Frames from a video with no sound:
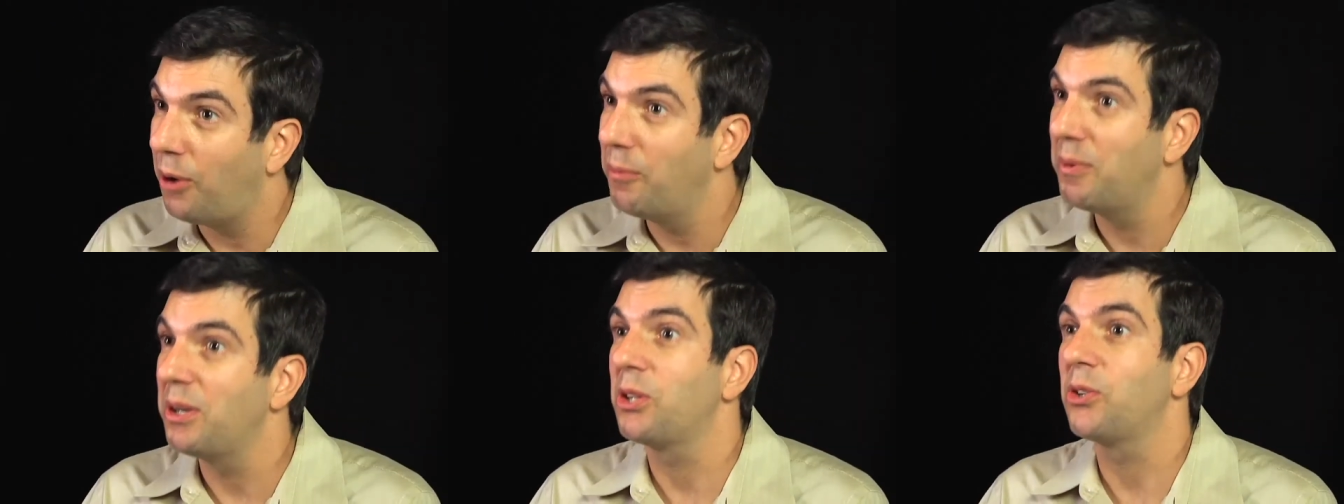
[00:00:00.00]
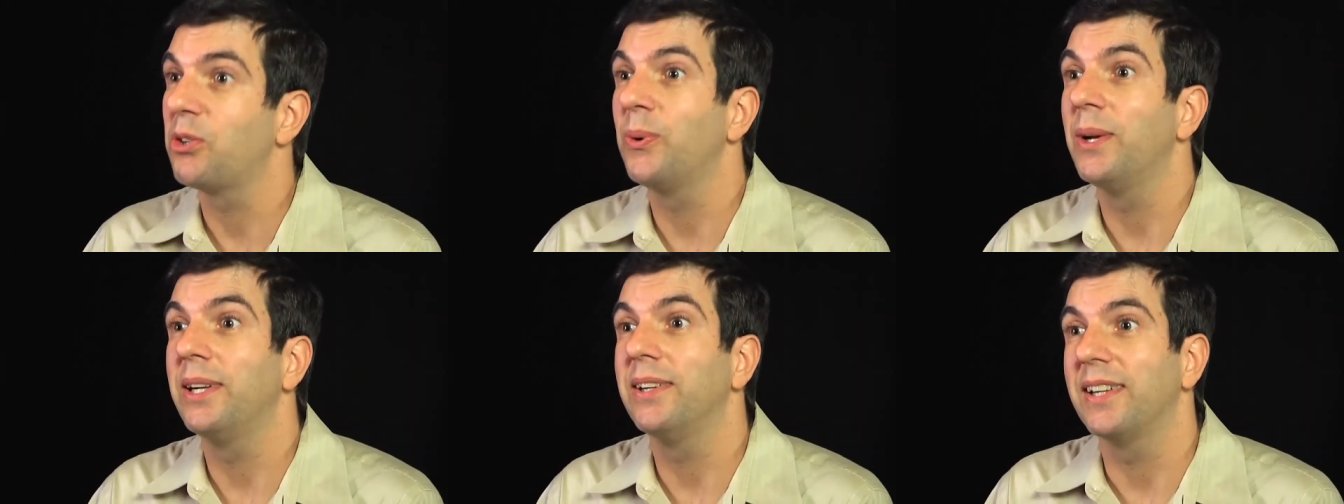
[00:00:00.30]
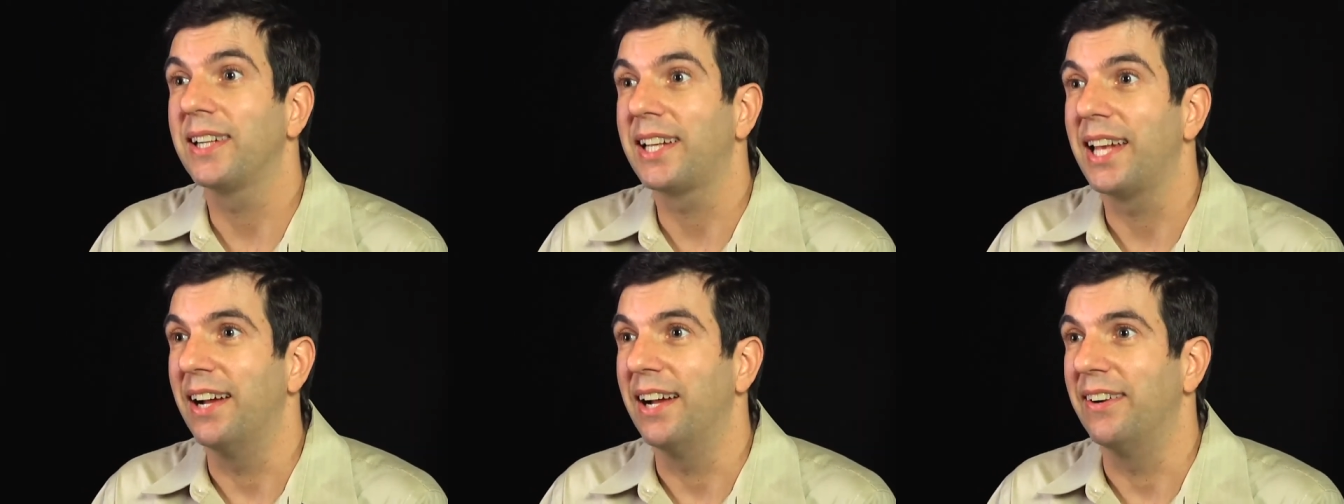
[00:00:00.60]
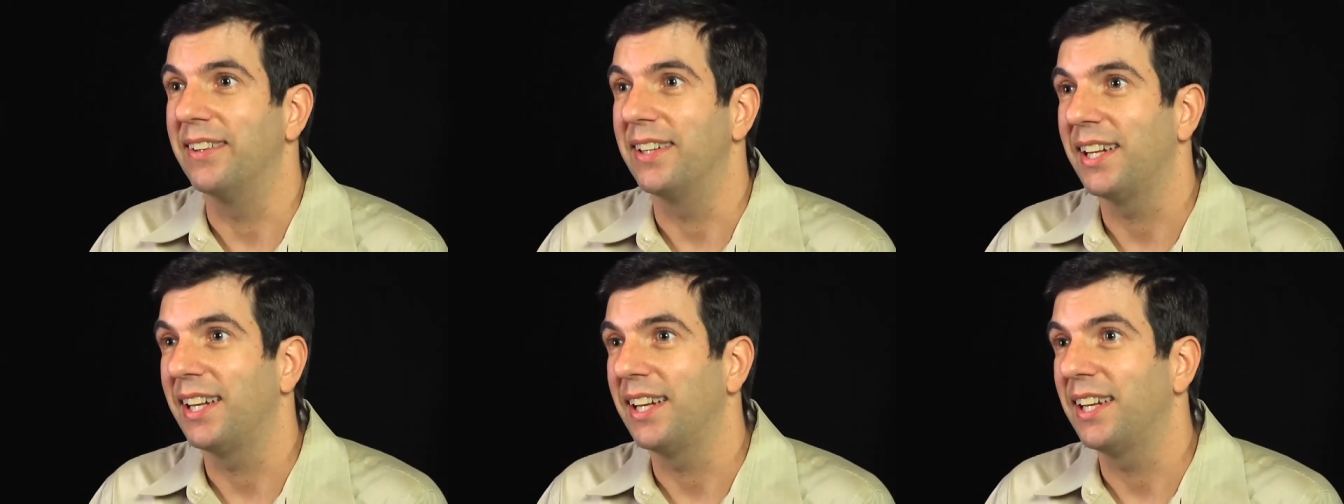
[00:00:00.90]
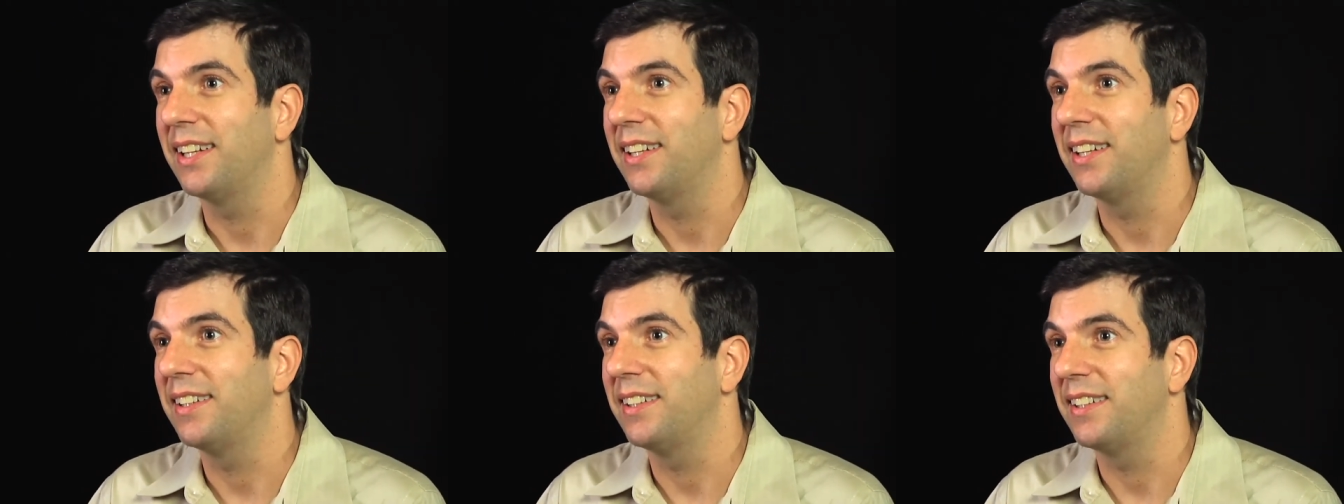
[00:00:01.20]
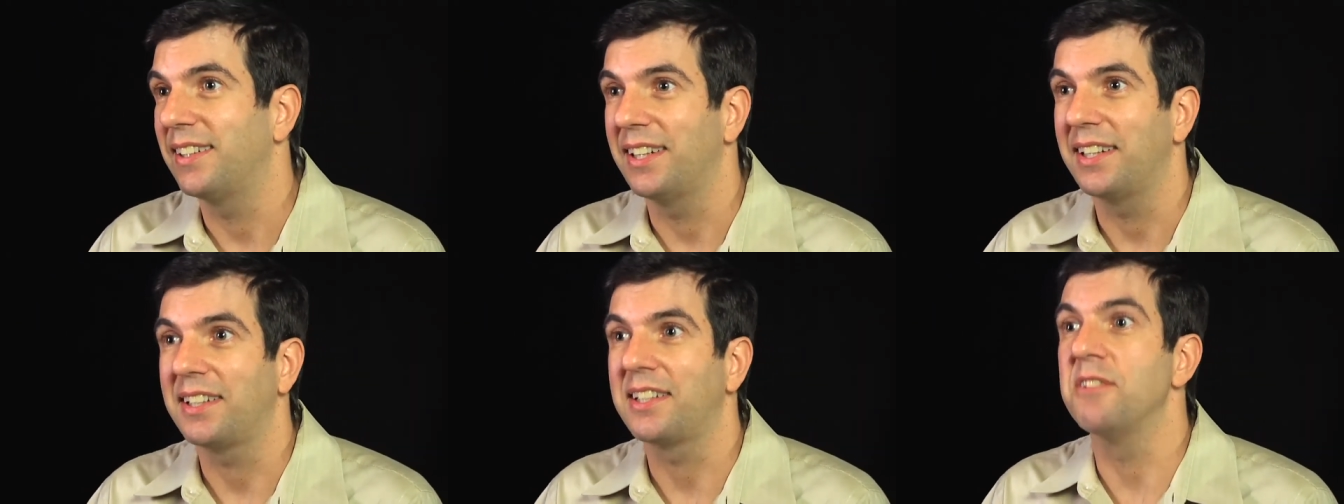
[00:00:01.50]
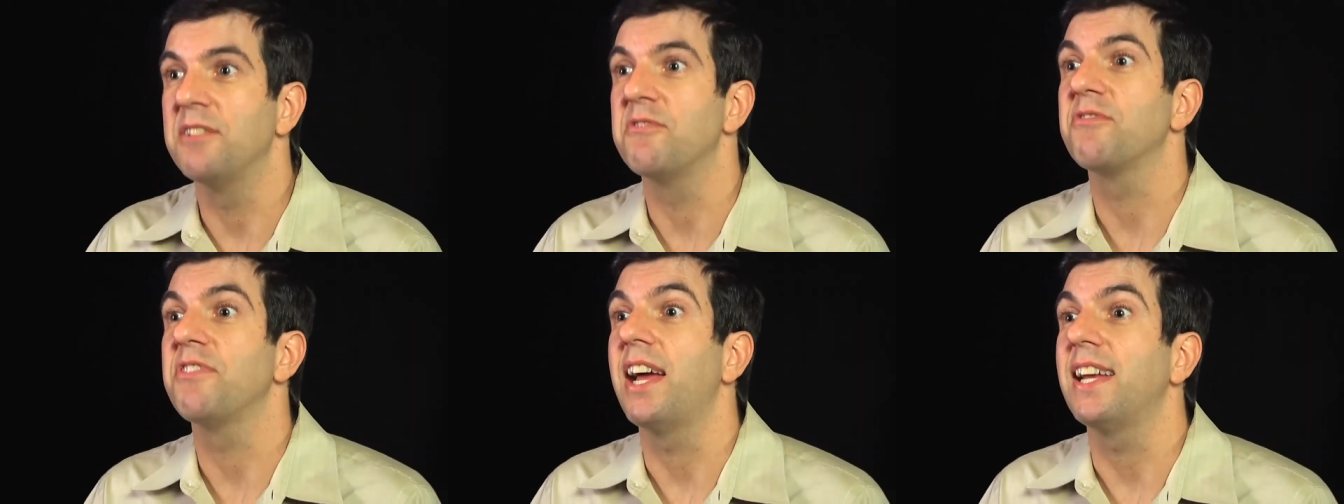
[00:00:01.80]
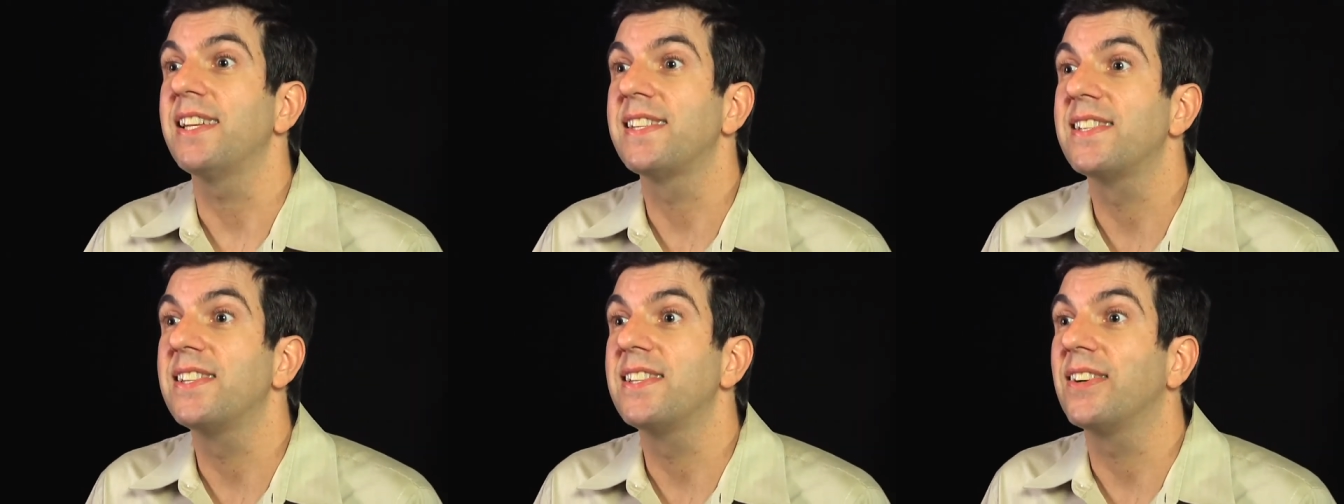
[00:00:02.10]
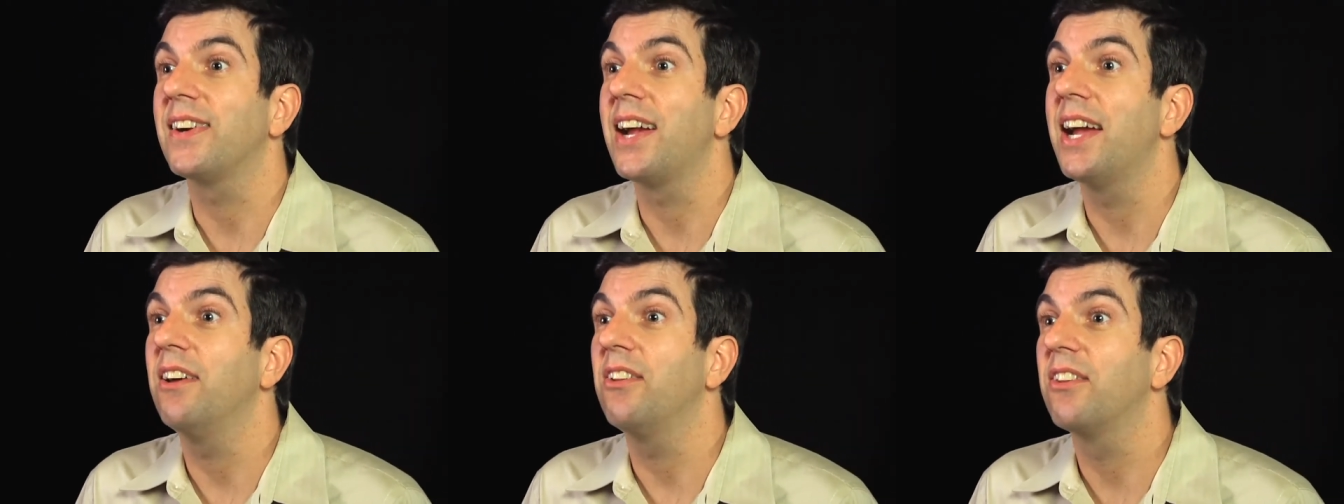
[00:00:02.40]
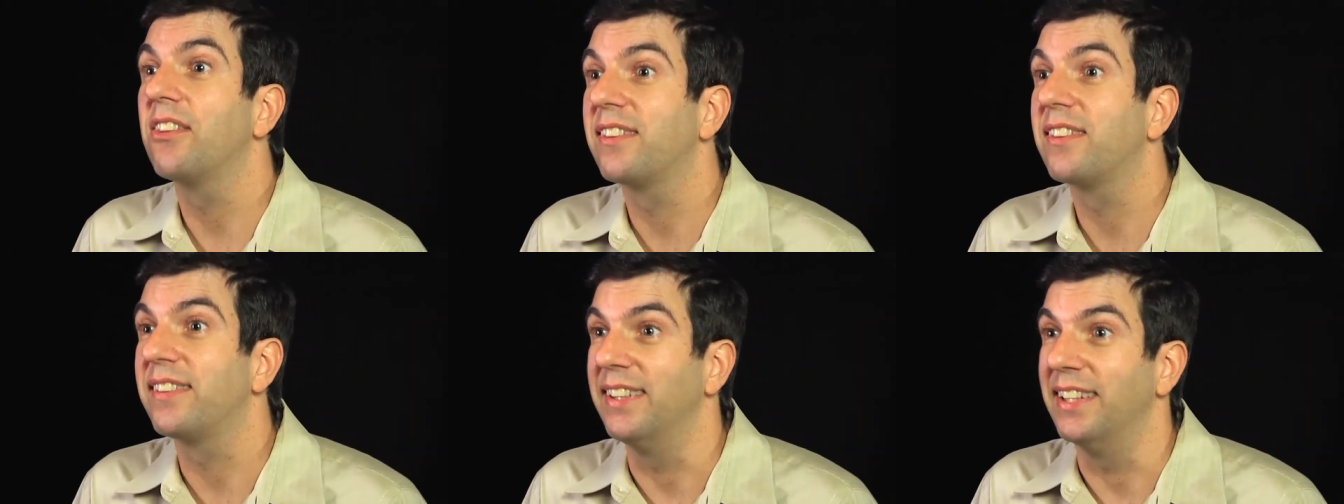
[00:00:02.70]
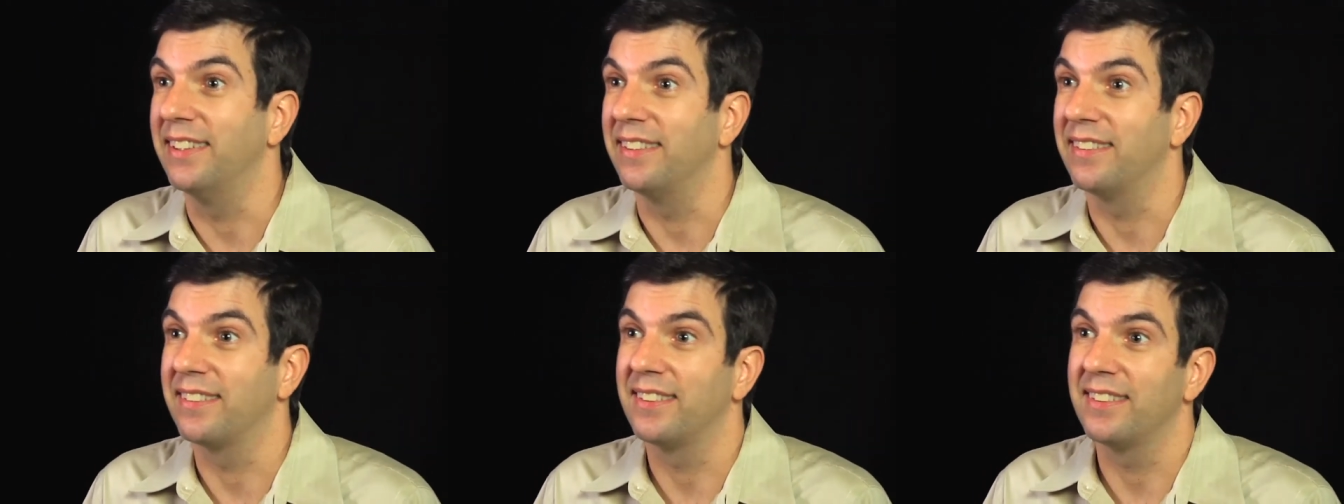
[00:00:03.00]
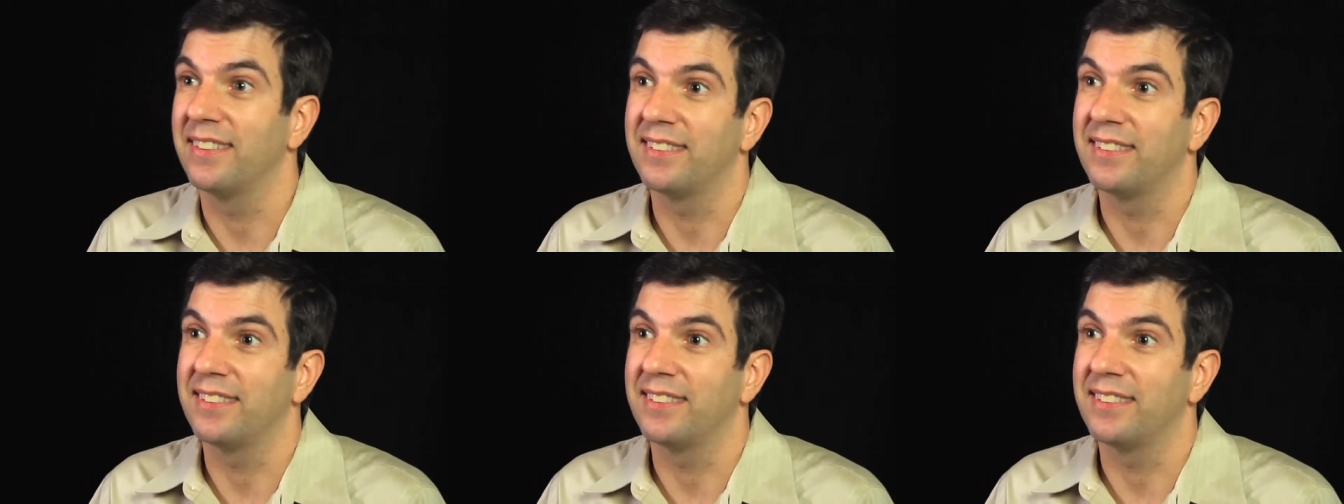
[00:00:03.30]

Open a Twitter account and confess your health sins.